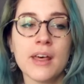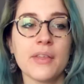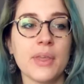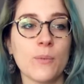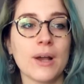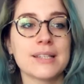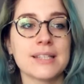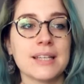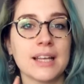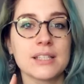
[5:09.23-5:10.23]
they were
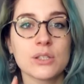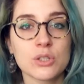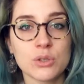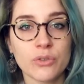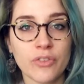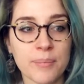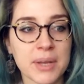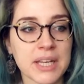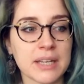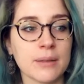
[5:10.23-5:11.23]
seen as too
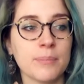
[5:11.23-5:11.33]
feminine,